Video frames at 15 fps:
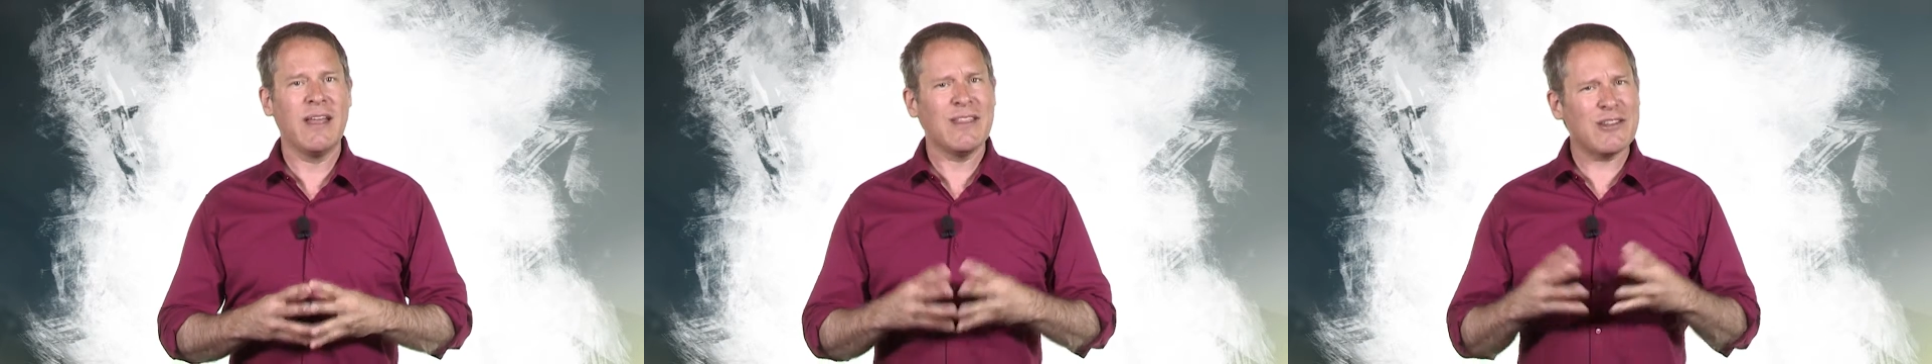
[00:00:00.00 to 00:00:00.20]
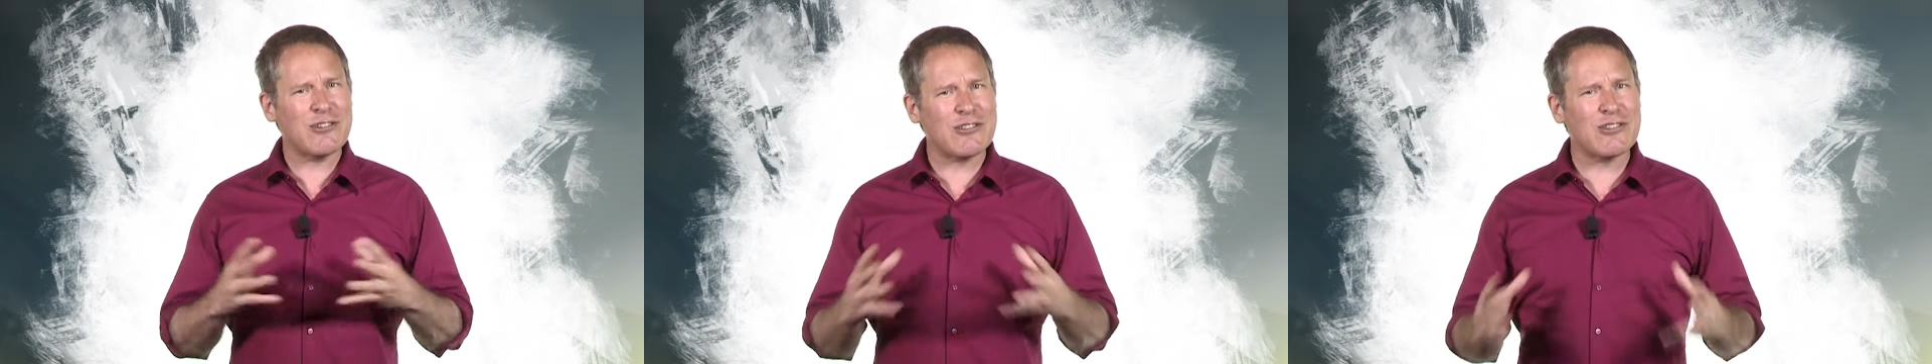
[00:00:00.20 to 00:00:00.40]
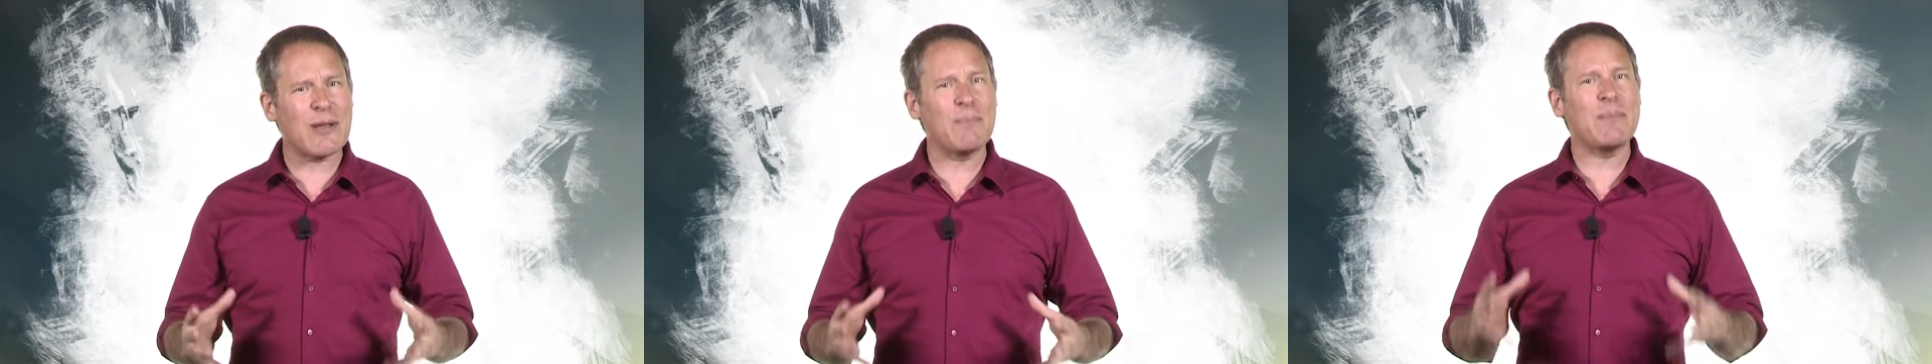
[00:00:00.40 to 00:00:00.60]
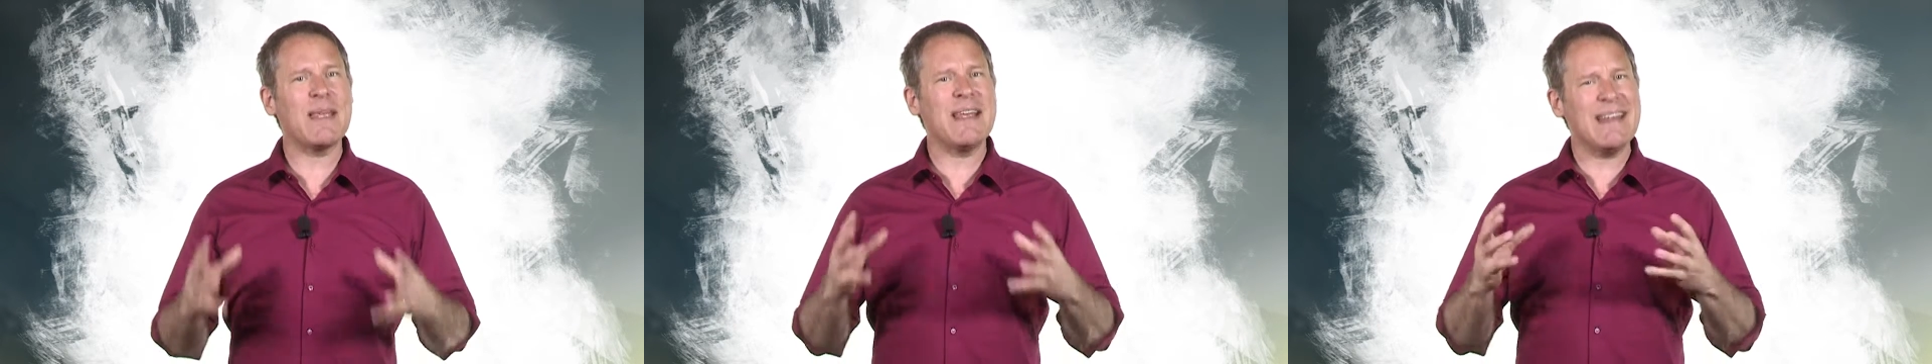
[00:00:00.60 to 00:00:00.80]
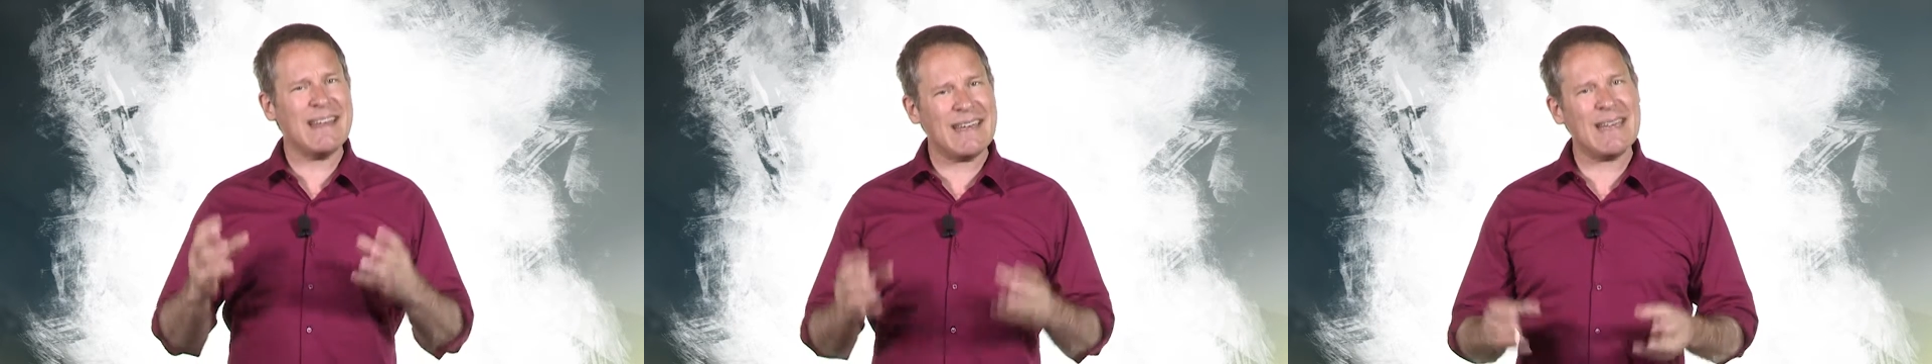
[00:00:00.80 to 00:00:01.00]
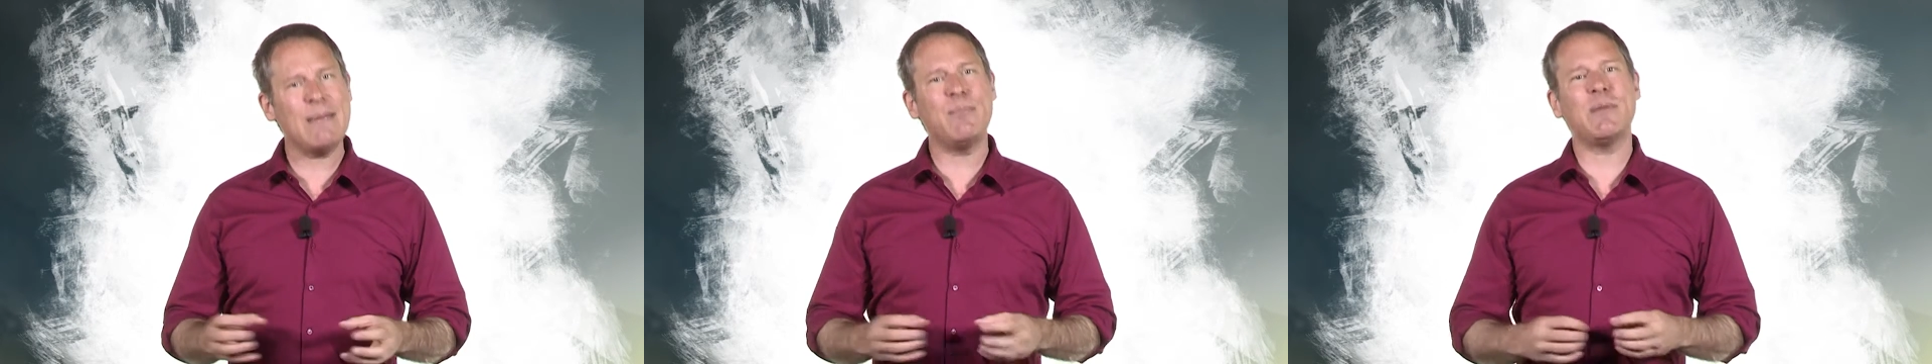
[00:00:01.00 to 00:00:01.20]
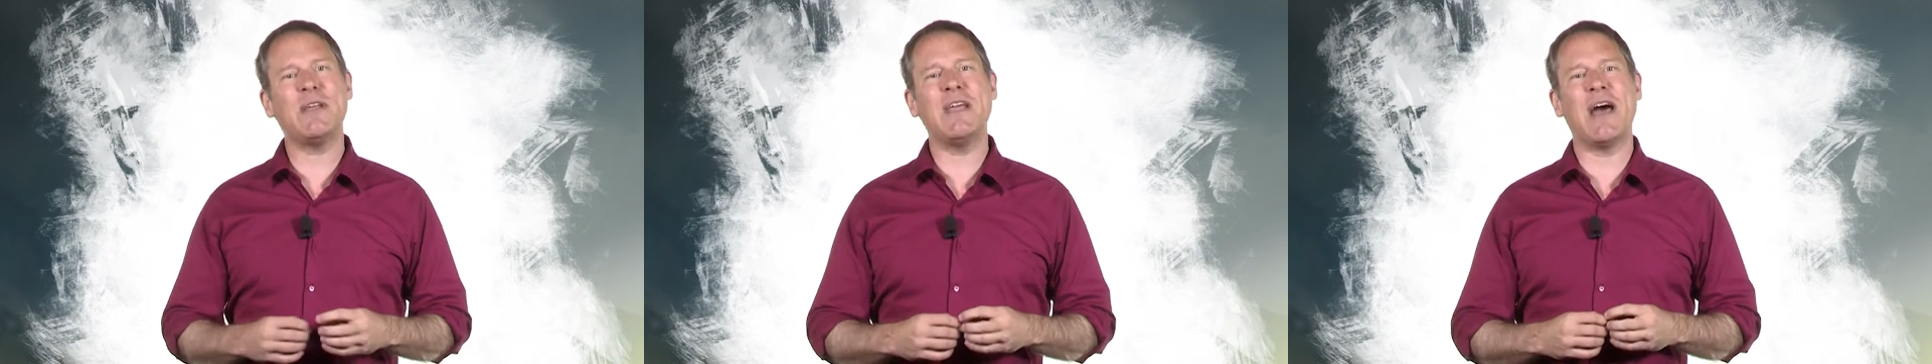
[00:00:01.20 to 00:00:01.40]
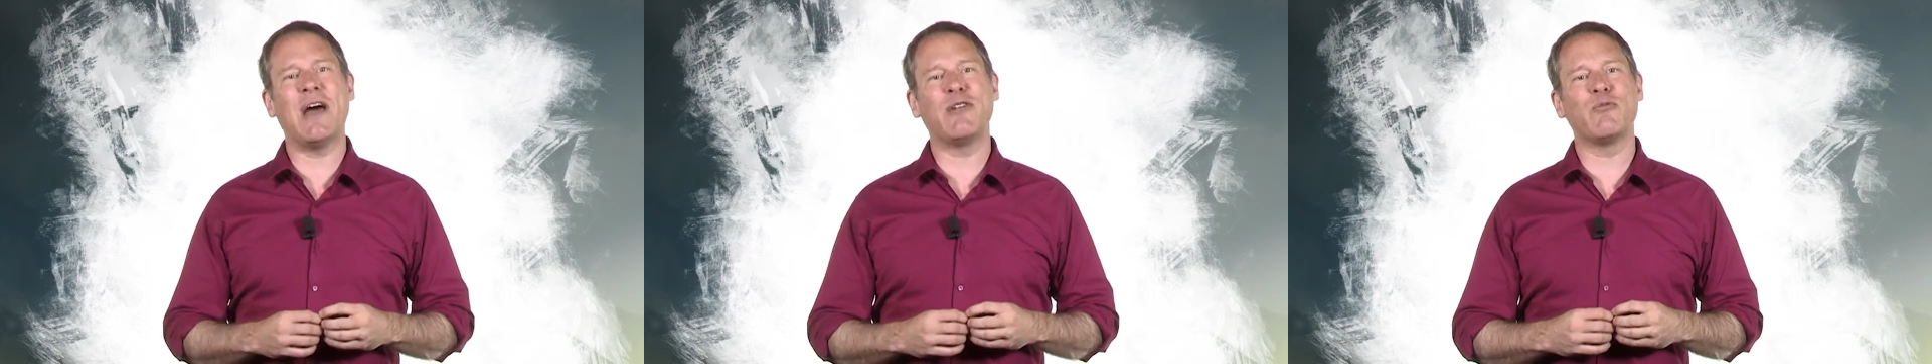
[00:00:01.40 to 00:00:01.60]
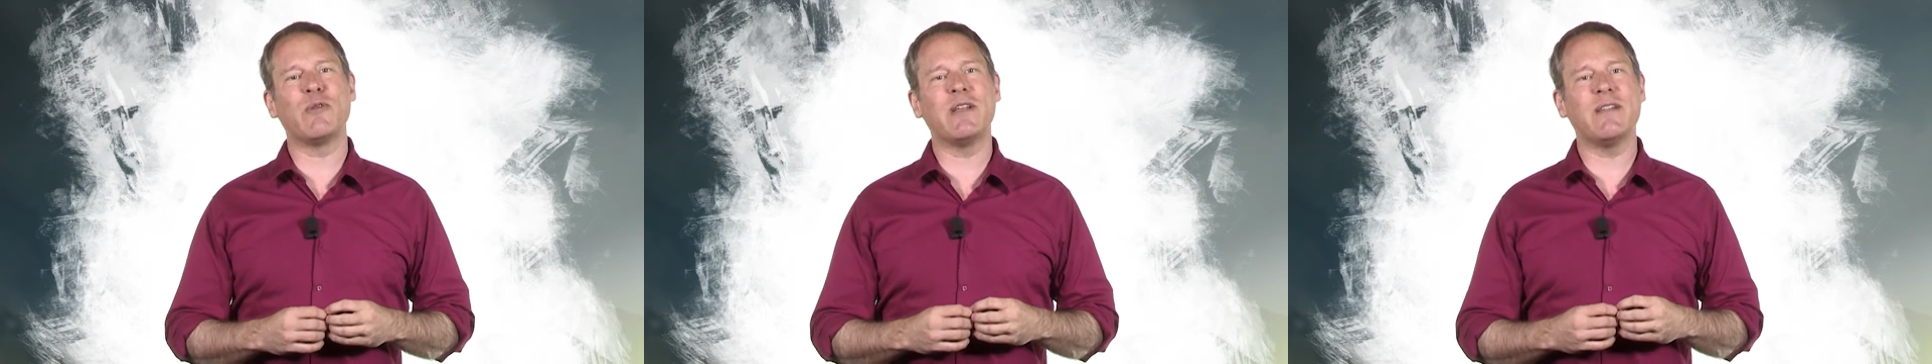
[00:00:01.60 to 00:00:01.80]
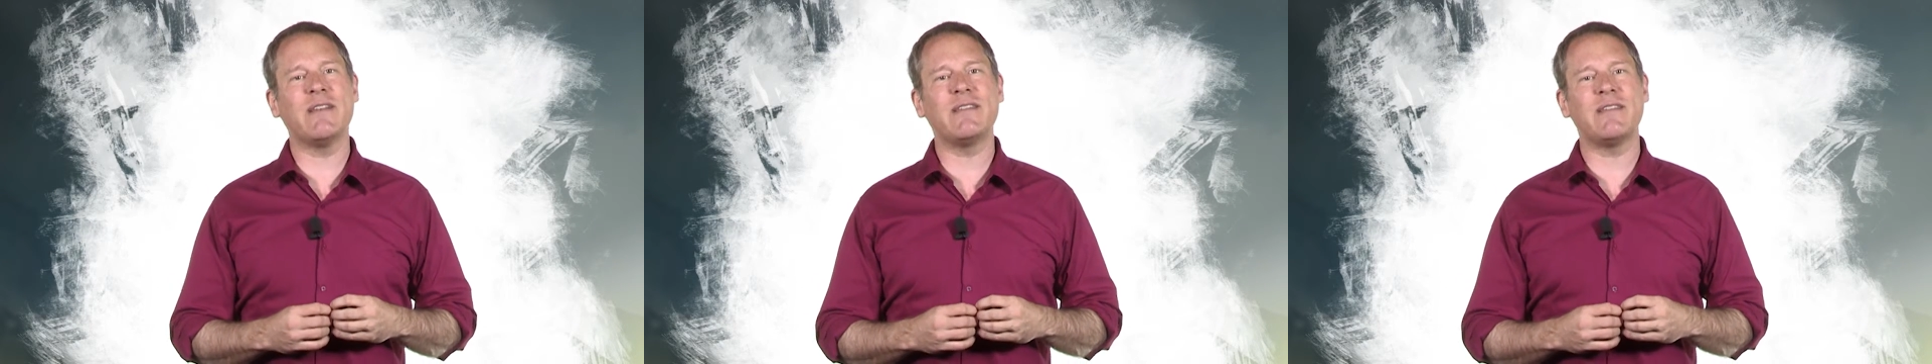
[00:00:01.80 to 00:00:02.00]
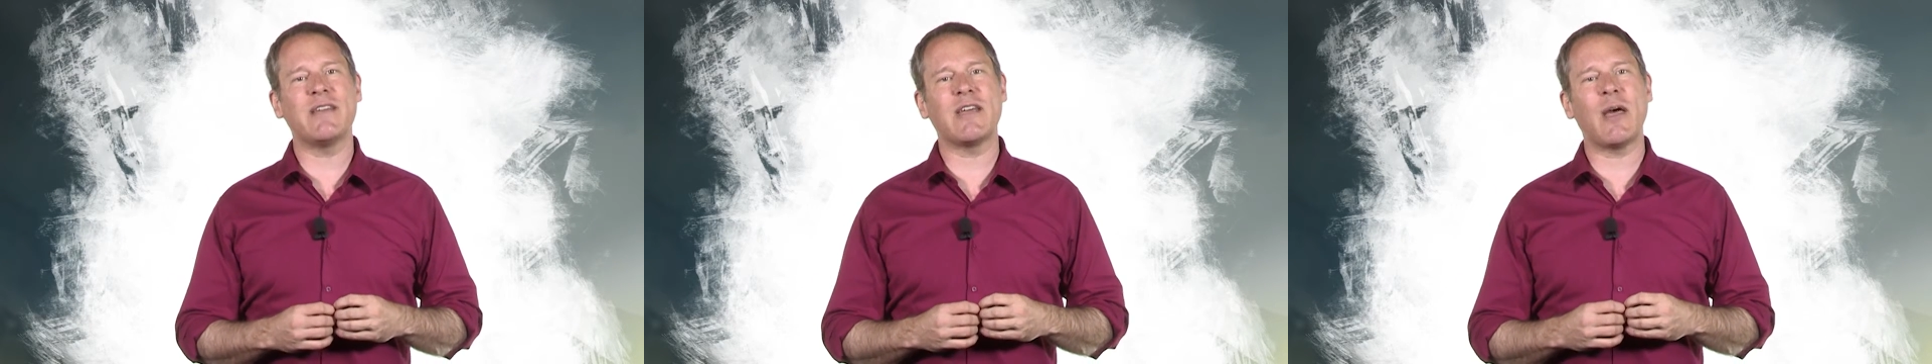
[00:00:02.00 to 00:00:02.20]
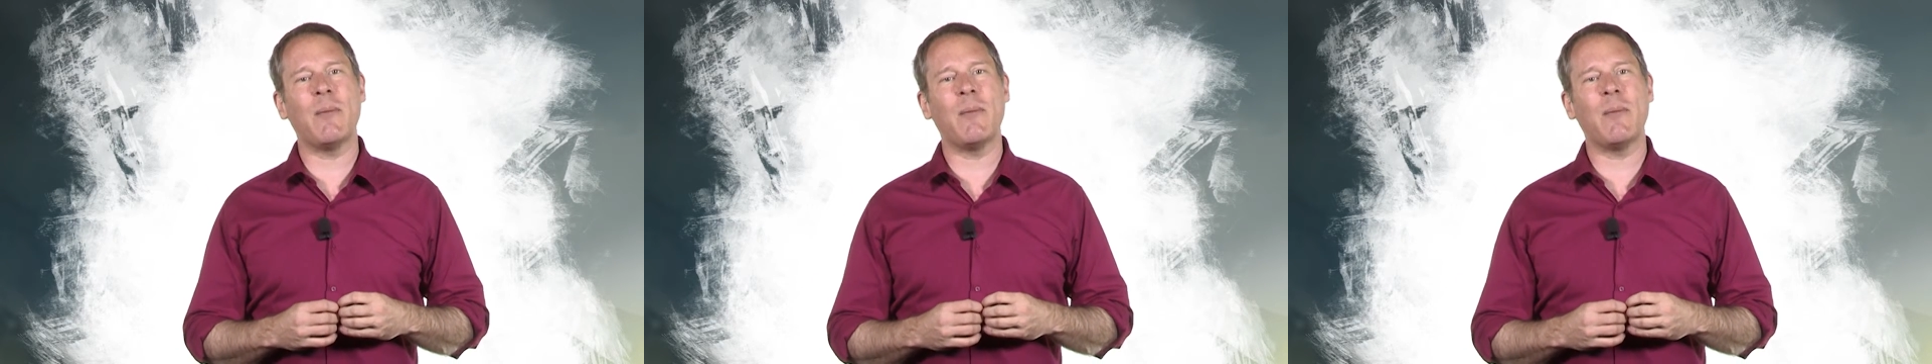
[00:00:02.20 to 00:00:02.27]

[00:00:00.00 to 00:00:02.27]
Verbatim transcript: there's something deeply unrealistic